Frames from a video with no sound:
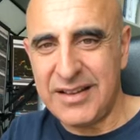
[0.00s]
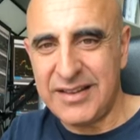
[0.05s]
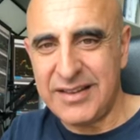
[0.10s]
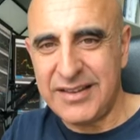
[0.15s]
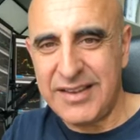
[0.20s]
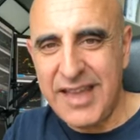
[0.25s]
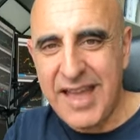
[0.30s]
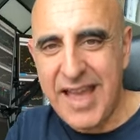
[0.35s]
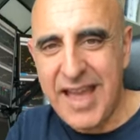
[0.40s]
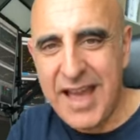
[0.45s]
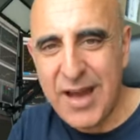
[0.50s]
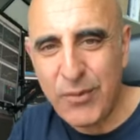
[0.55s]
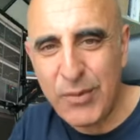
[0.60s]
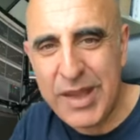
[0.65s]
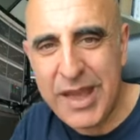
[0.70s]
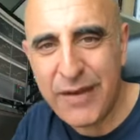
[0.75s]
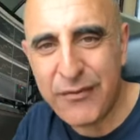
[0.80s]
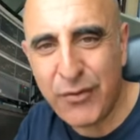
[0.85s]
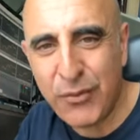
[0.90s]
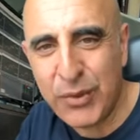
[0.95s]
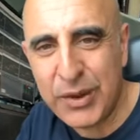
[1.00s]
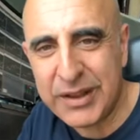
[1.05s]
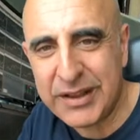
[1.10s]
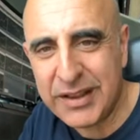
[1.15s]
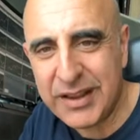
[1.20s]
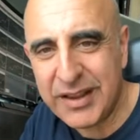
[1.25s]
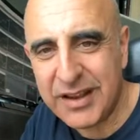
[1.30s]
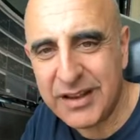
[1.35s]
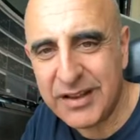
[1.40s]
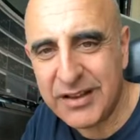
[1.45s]
Yeah, we have a
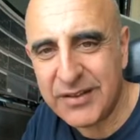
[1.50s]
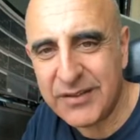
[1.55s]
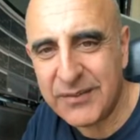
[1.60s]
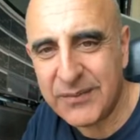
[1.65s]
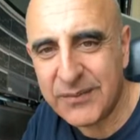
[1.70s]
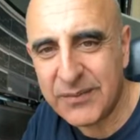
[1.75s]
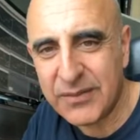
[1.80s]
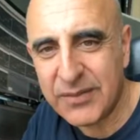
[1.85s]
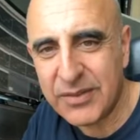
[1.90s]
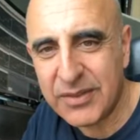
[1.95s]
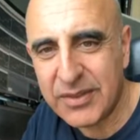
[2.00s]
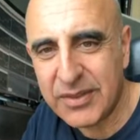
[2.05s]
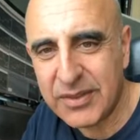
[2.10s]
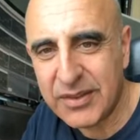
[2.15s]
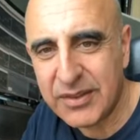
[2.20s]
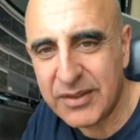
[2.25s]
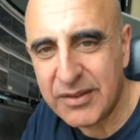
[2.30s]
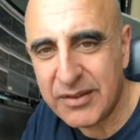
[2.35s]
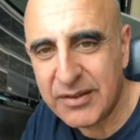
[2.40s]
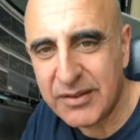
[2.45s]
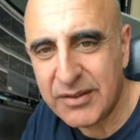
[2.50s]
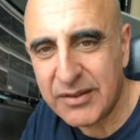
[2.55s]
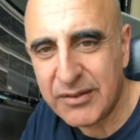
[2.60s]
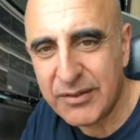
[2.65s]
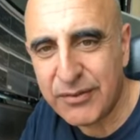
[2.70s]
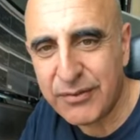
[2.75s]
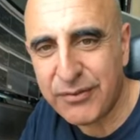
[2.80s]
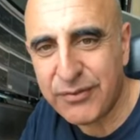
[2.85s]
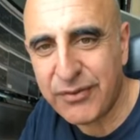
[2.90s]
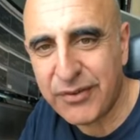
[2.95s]
winner.
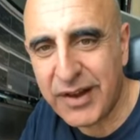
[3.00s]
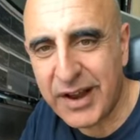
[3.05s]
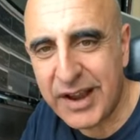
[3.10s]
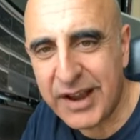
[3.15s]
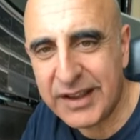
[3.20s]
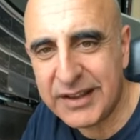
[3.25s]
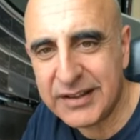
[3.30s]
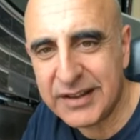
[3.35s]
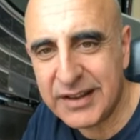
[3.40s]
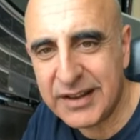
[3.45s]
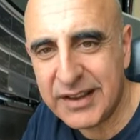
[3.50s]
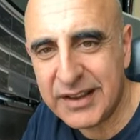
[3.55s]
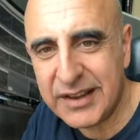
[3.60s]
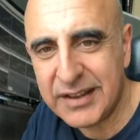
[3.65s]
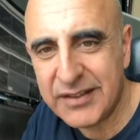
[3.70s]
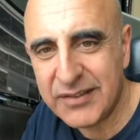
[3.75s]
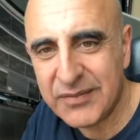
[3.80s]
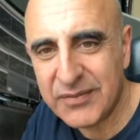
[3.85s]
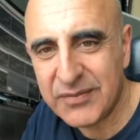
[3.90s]
Finally.